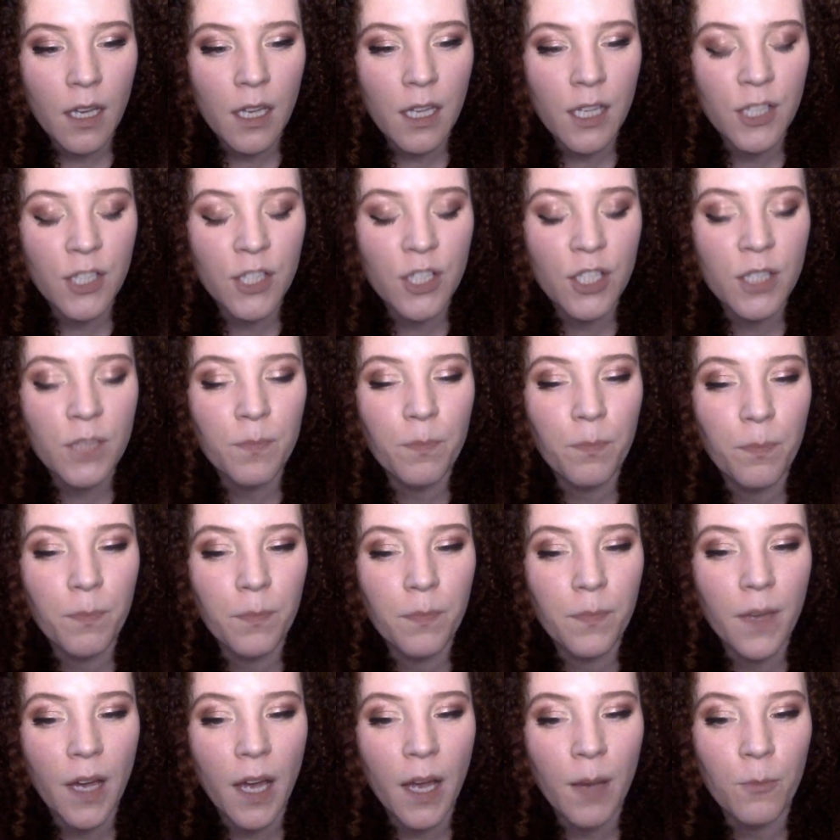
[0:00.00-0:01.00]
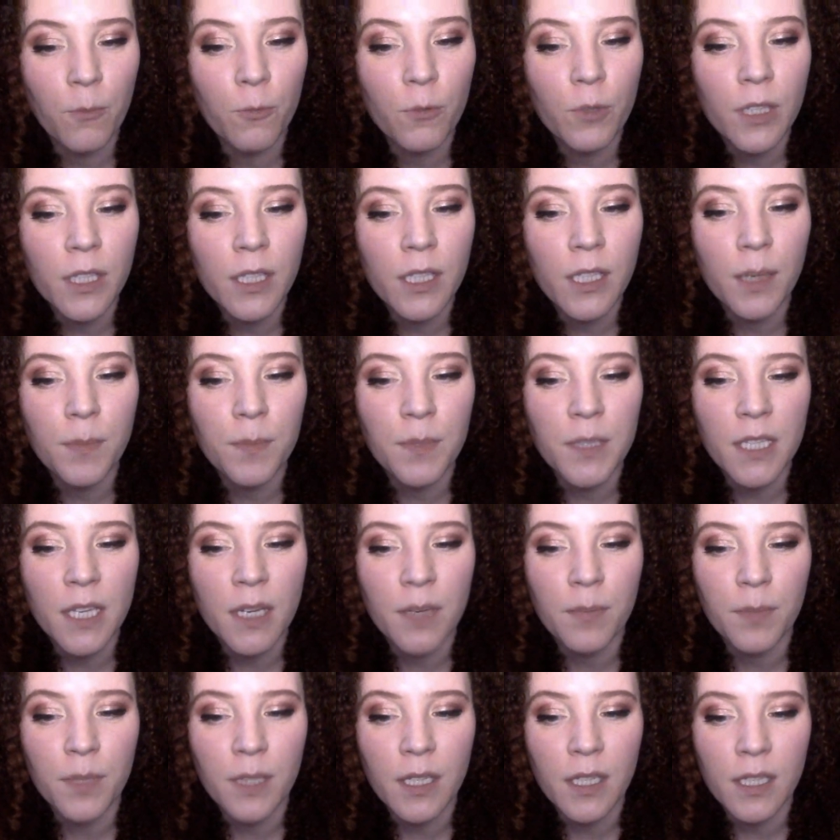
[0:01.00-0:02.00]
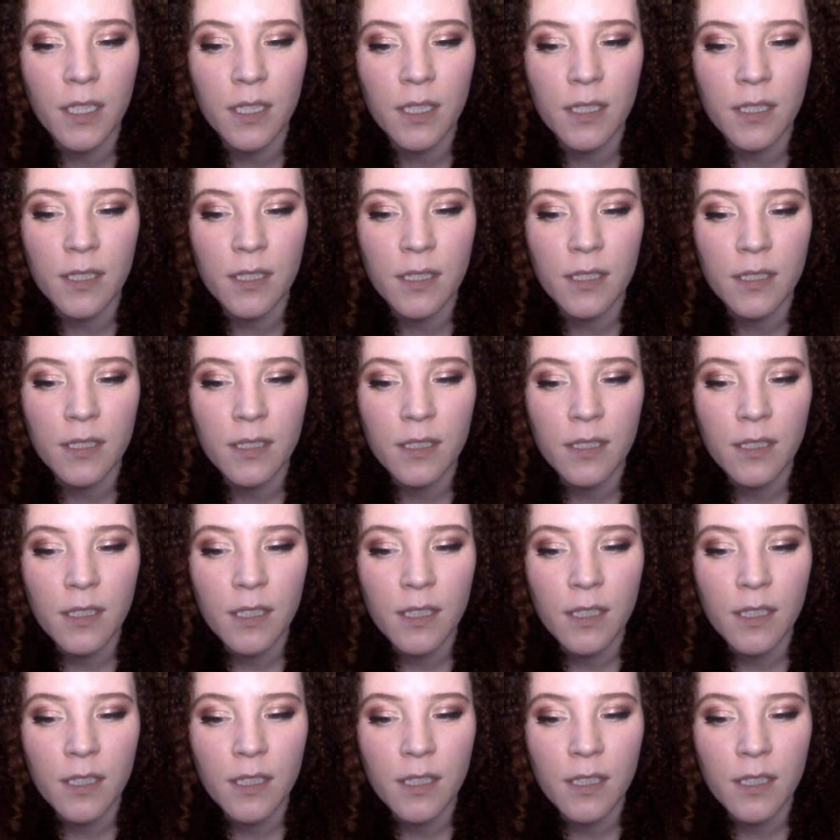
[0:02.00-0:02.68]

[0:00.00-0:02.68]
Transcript: It's just, I'm really upset because